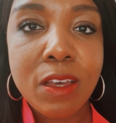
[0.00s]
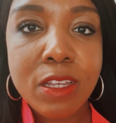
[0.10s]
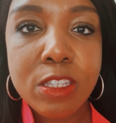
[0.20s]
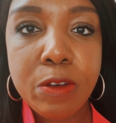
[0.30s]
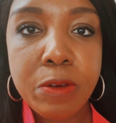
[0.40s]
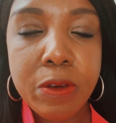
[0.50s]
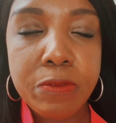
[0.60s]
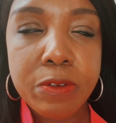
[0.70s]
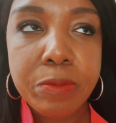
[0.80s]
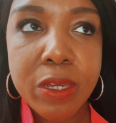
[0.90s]
So
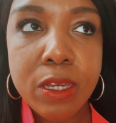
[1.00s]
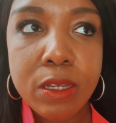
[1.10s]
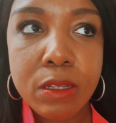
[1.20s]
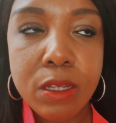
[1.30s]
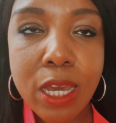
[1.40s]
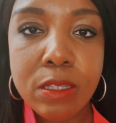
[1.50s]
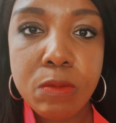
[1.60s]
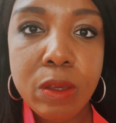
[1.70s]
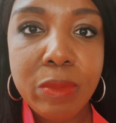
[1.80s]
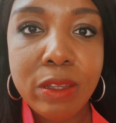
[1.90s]
for me, as a
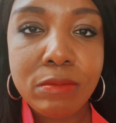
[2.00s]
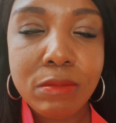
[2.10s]
woman,